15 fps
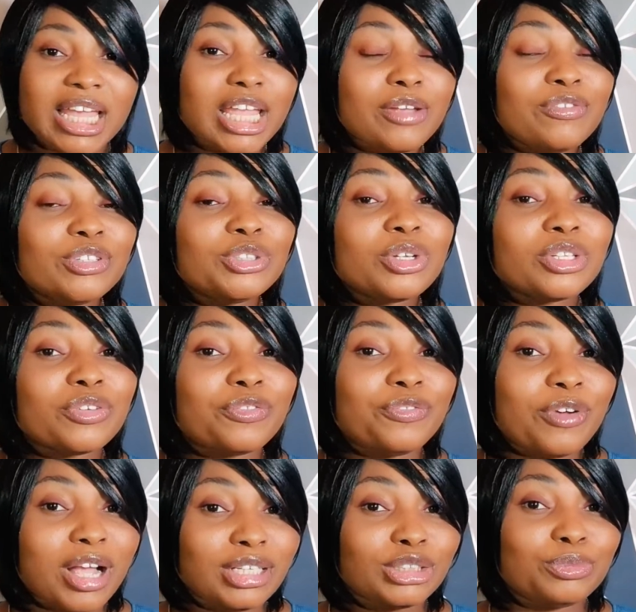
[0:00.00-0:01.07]
Even though the
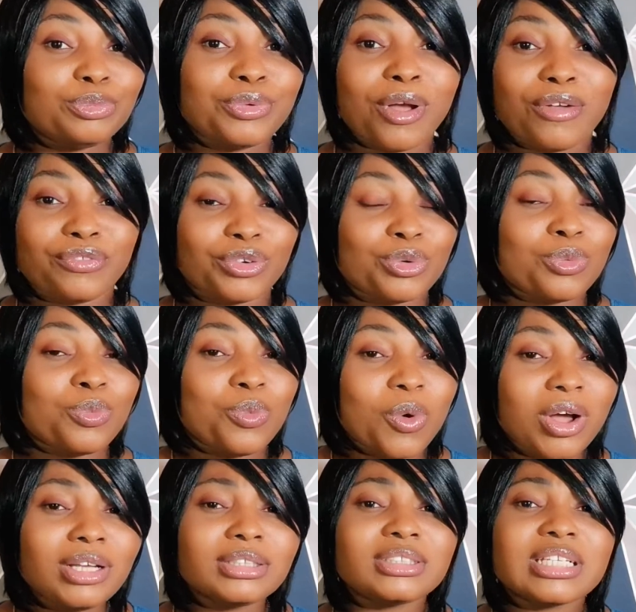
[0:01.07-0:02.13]
first brother
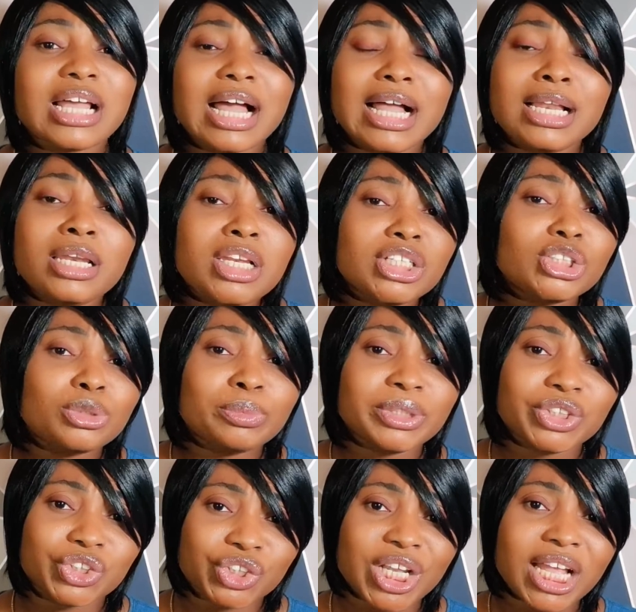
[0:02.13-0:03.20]
was a little
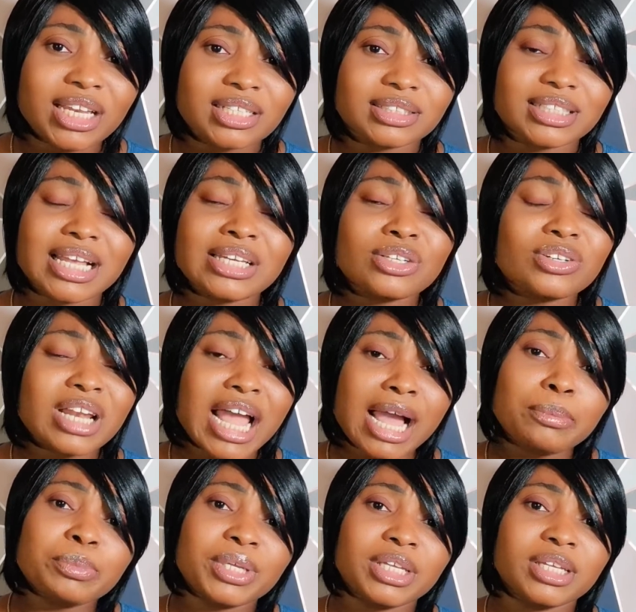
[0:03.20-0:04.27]
bit jealous and
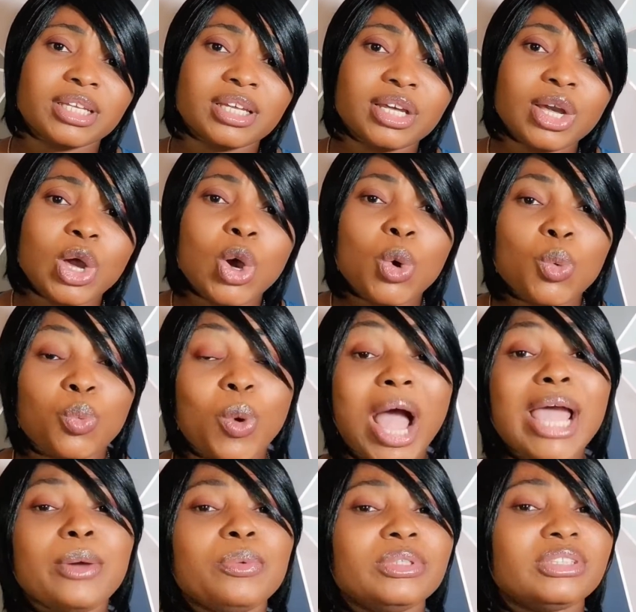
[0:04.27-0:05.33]
unhappy,
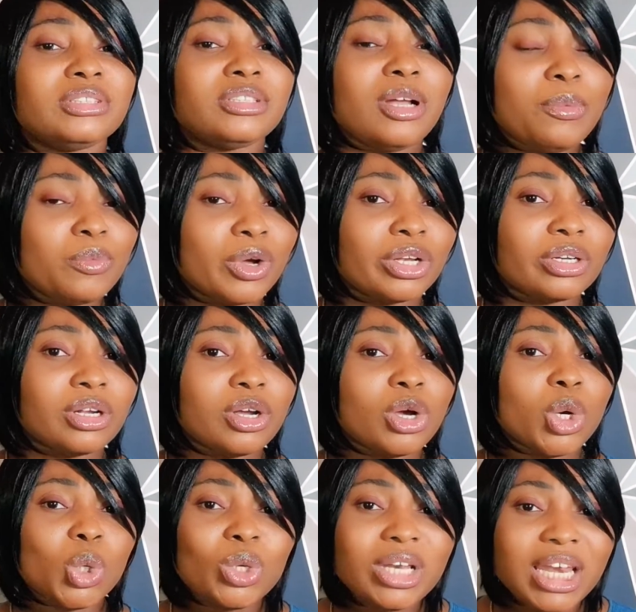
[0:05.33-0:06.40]
why would someone
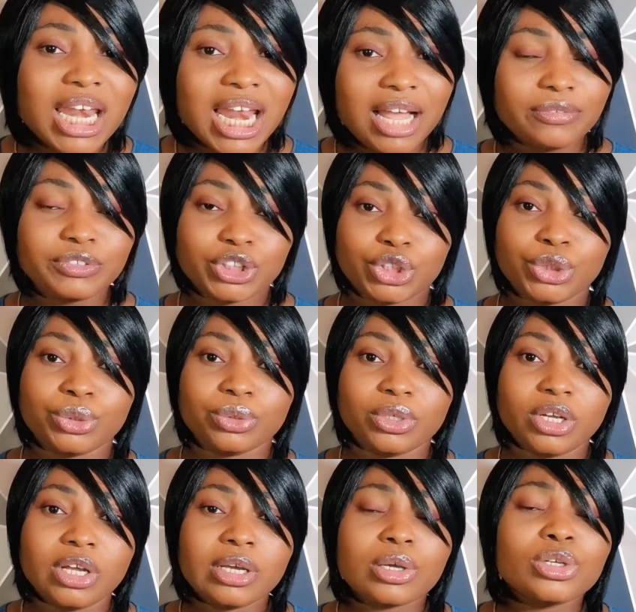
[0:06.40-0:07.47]
who left you
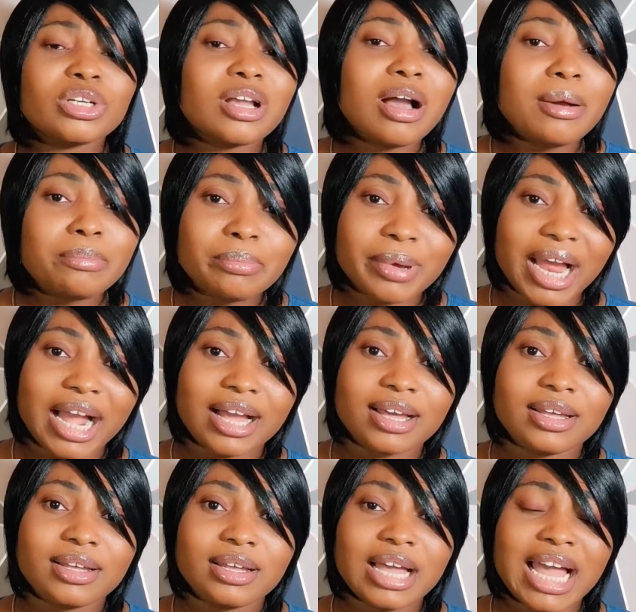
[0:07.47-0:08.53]
could come back
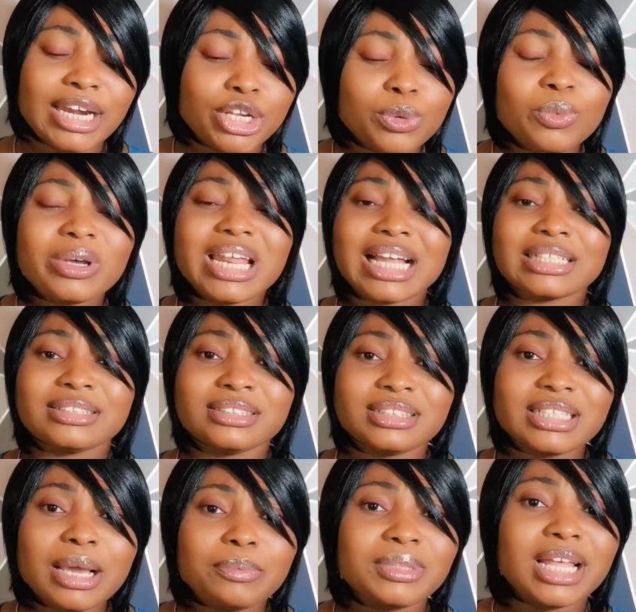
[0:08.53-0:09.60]
and you would
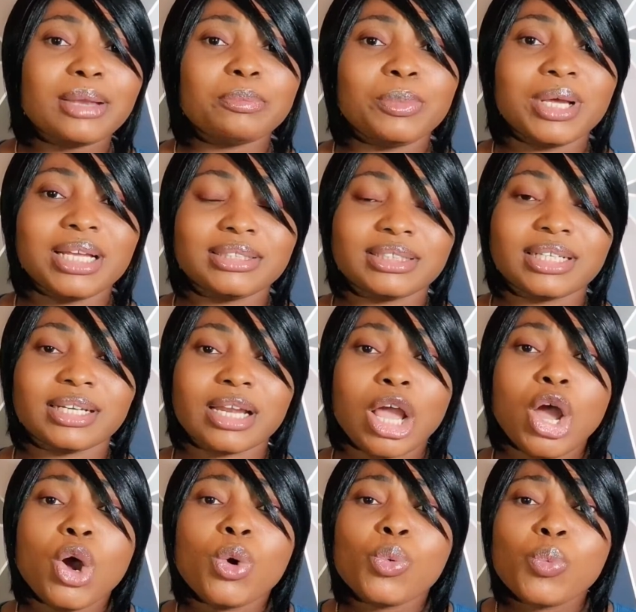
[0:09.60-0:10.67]
accept that person?
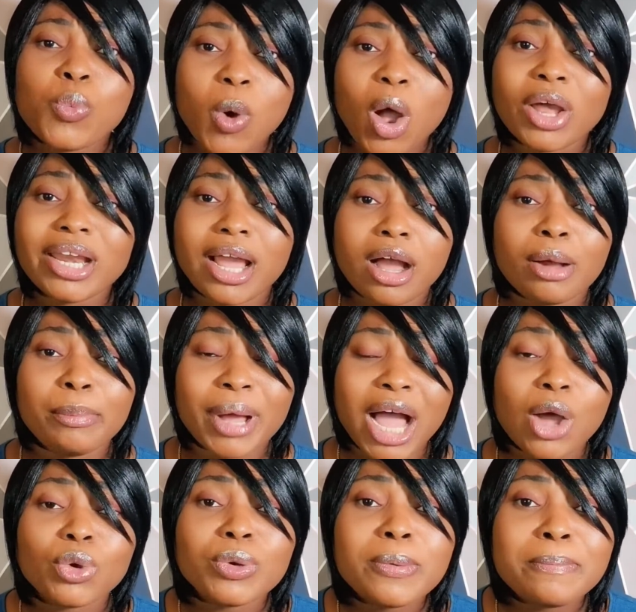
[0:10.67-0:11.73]
What
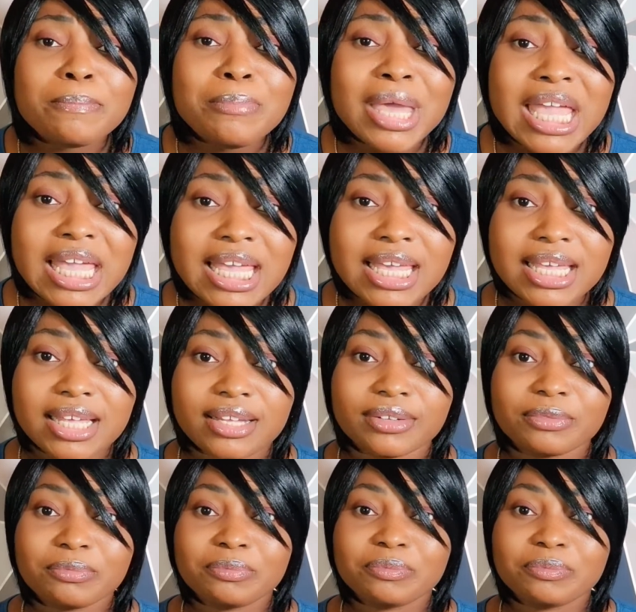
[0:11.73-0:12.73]
about me?